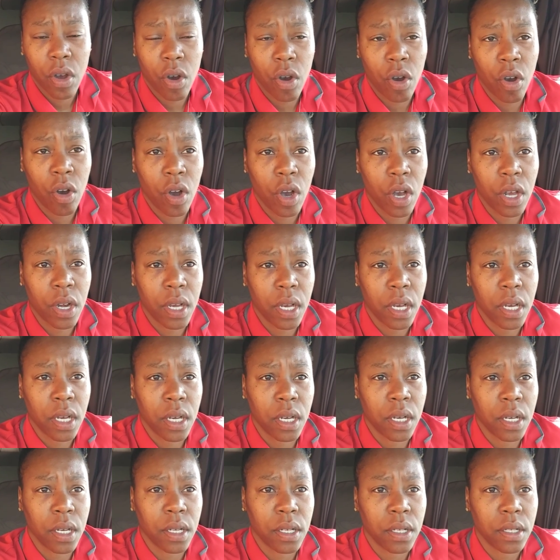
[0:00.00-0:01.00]
on
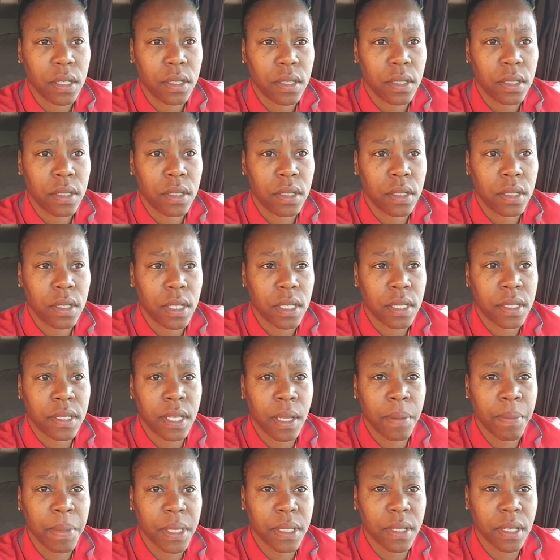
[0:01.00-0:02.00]
a
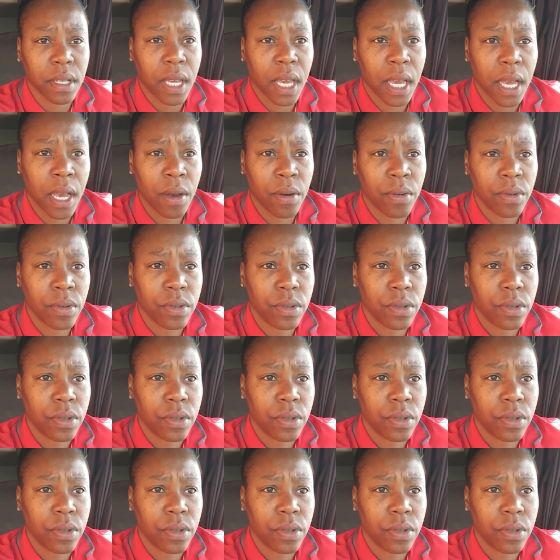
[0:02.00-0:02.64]
Simmons account,